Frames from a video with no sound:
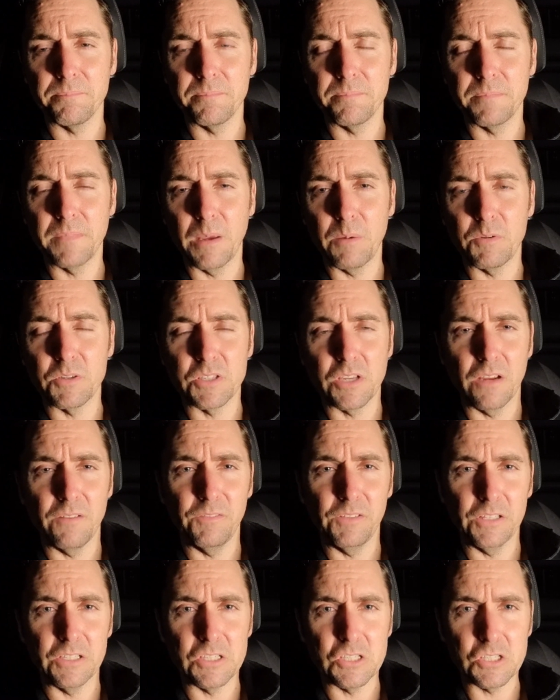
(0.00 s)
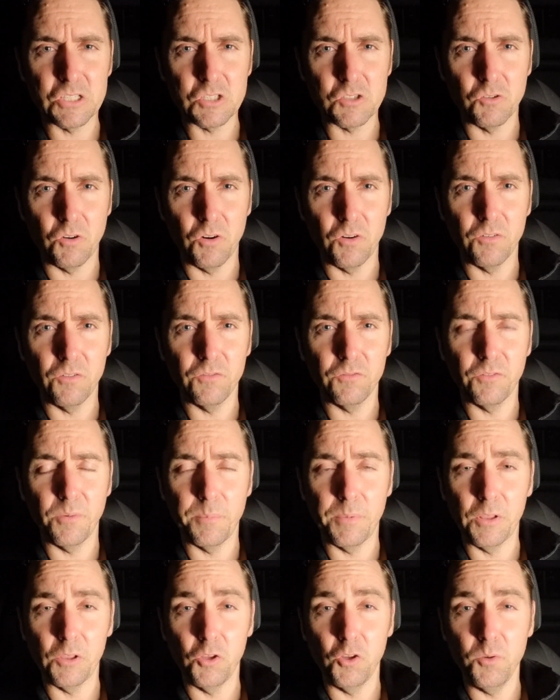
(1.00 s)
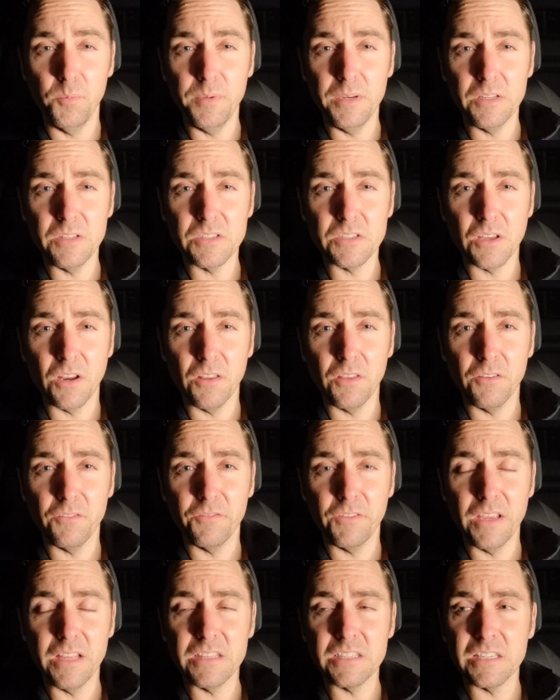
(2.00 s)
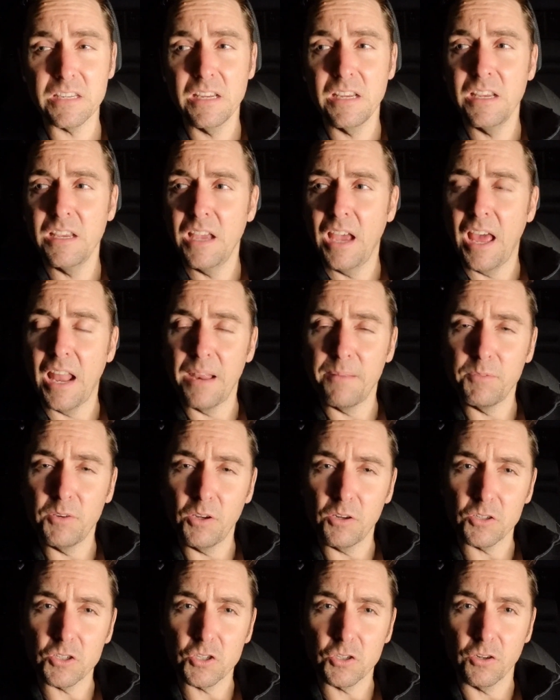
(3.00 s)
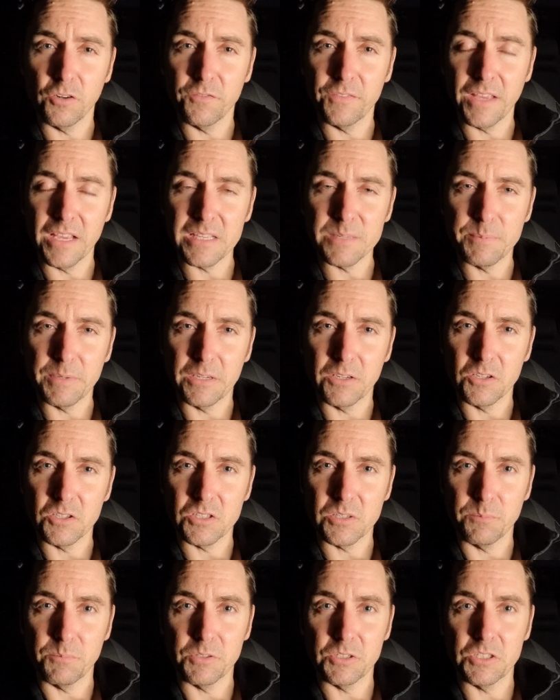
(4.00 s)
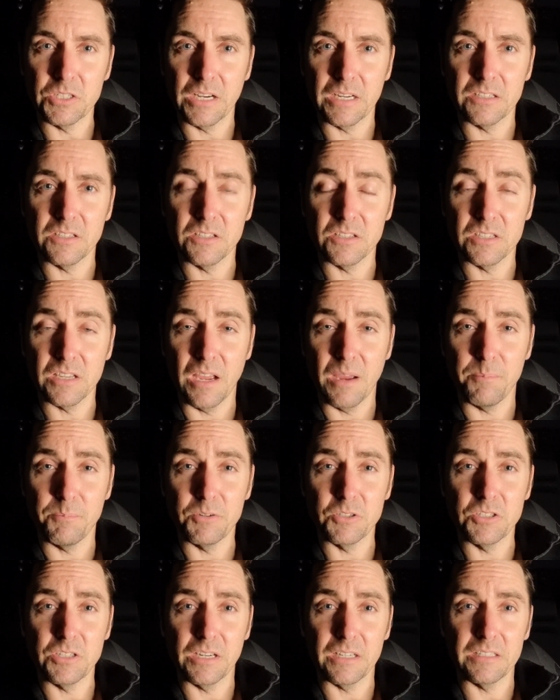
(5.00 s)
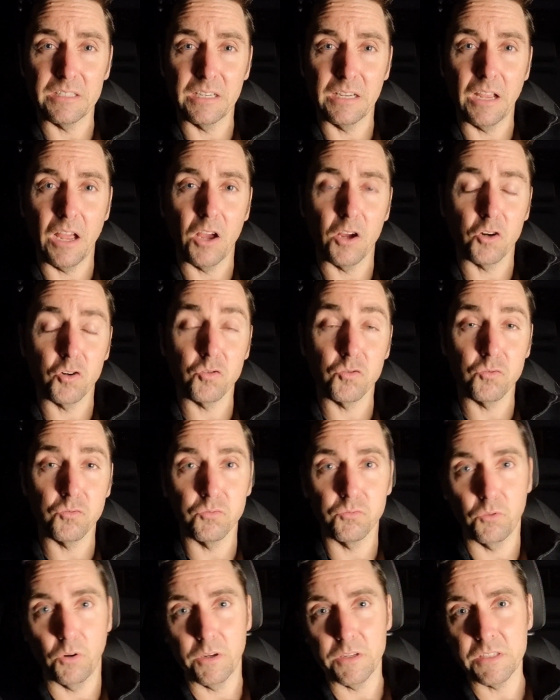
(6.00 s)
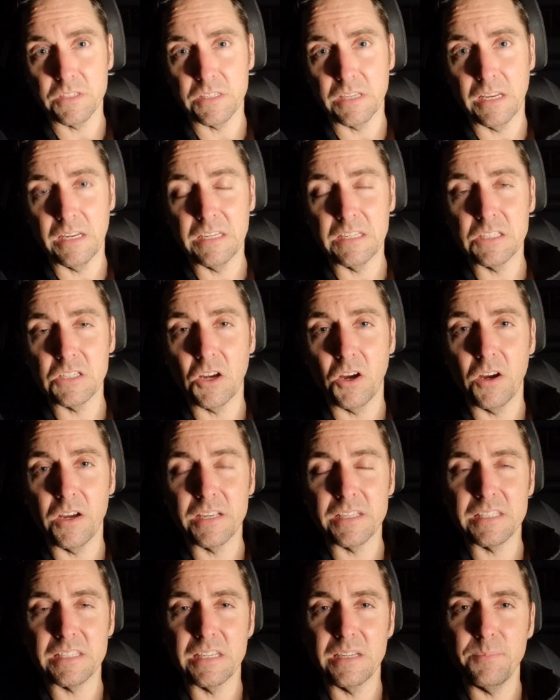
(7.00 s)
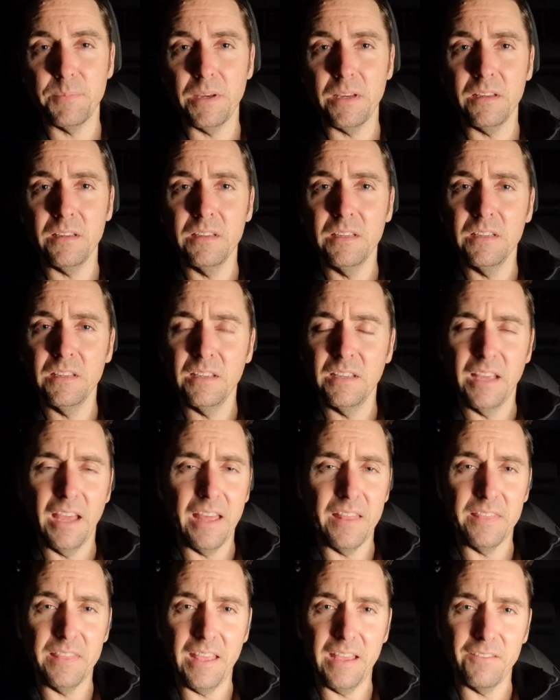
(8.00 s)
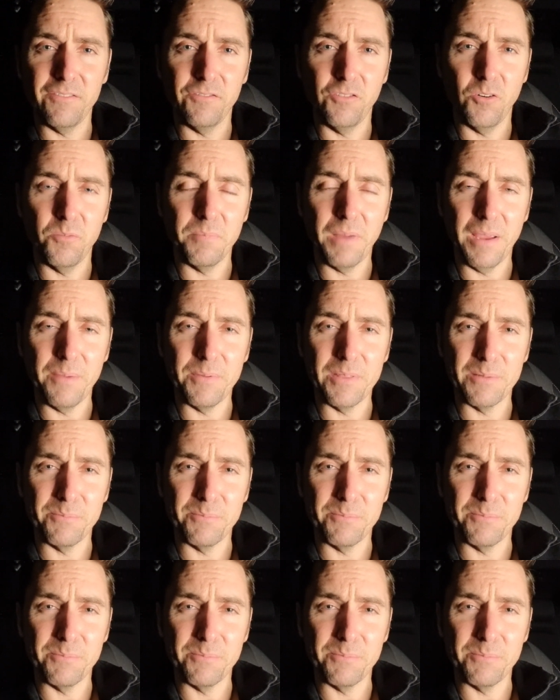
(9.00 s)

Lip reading: it was overly strong from a luminance side of the fence, and I'm not sure if that's because the projectors are projecting across an entire cinema, and therefore maybe the